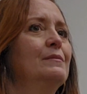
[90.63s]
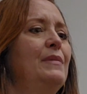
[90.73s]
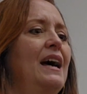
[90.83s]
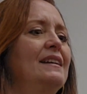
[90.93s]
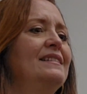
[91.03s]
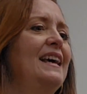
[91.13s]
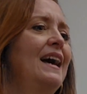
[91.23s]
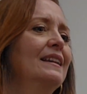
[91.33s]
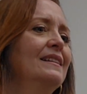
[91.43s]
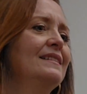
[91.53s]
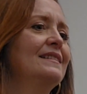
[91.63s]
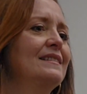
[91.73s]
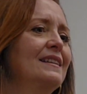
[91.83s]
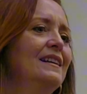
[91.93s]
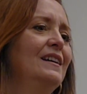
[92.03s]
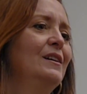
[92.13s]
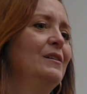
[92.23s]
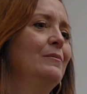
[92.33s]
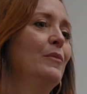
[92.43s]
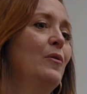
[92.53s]
had talents
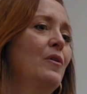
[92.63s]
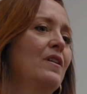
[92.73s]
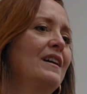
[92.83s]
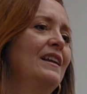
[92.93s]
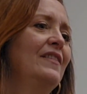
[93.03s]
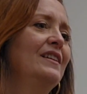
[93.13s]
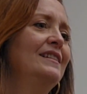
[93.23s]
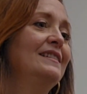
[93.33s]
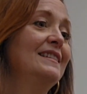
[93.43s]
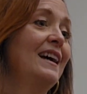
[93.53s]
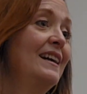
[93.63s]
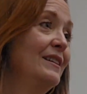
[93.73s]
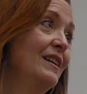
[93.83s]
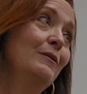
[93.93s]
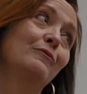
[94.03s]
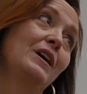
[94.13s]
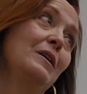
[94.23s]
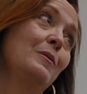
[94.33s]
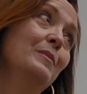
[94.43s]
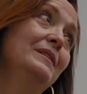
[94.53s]
more in the design
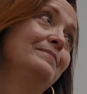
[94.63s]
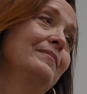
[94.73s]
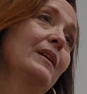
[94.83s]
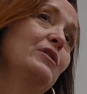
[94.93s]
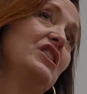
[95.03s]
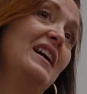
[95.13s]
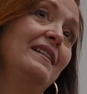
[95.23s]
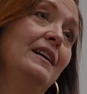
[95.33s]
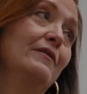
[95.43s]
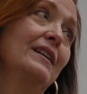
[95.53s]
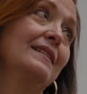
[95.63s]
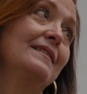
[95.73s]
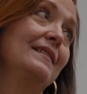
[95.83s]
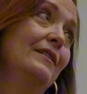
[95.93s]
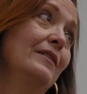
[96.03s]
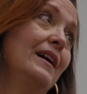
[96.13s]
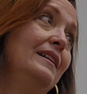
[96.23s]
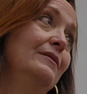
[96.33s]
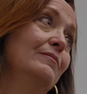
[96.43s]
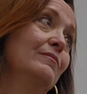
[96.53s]
realm, which I had never considered. I
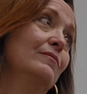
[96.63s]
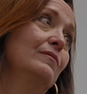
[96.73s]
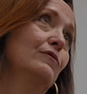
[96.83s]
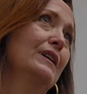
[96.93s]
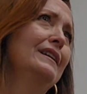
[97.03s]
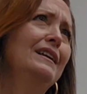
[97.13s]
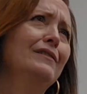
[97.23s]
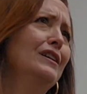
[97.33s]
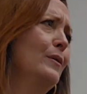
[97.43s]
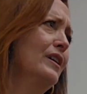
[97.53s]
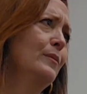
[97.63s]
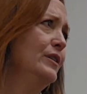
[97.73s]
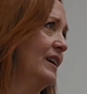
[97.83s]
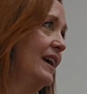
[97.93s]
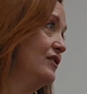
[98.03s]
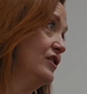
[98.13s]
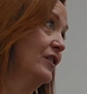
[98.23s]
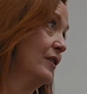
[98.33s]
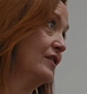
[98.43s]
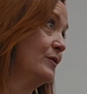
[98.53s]
didn't really even know what communication
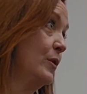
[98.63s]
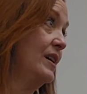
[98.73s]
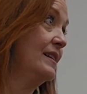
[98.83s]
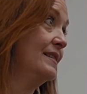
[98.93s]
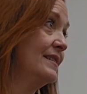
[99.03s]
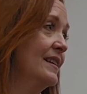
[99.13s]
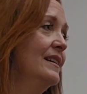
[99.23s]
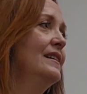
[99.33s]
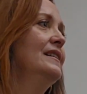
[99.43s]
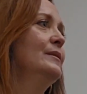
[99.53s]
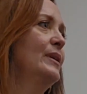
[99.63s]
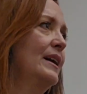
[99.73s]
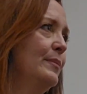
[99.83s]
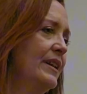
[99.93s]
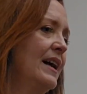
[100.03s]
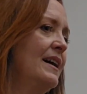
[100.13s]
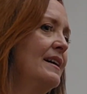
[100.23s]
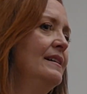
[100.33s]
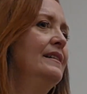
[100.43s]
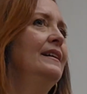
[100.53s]
arts was. But I
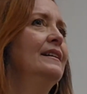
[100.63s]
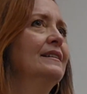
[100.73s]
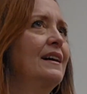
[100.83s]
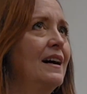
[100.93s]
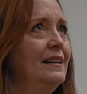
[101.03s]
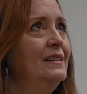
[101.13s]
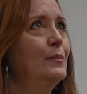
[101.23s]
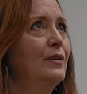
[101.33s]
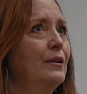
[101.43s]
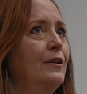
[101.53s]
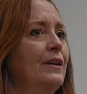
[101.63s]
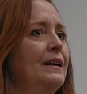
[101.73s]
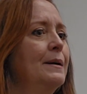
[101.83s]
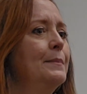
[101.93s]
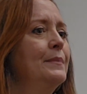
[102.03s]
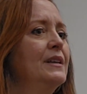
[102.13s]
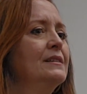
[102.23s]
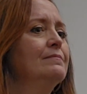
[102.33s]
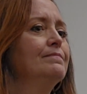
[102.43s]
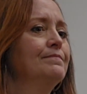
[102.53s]
applied and got in the program,
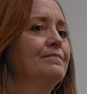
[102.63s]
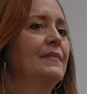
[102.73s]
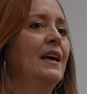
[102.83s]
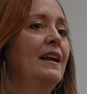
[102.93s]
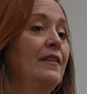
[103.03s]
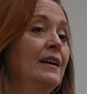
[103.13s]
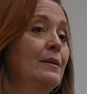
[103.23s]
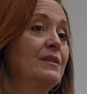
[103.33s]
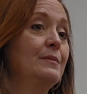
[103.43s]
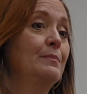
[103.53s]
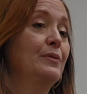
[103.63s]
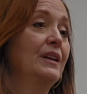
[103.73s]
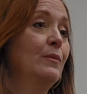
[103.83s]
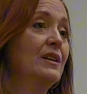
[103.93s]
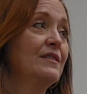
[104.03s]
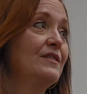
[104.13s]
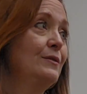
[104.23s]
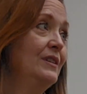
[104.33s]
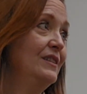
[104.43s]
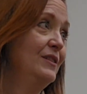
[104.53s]
and I think I was pretty well
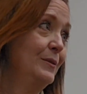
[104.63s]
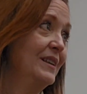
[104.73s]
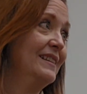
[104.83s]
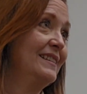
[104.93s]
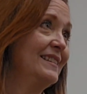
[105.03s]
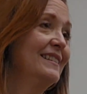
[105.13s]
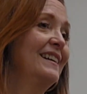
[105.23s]
suited to it,